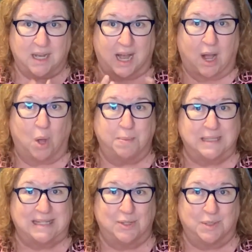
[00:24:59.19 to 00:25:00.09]
I hope to
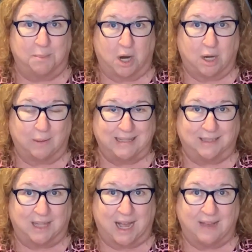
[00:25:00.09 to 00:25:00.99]
see you tomorrow in the
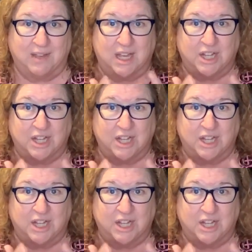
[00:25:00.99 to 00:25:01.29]
live.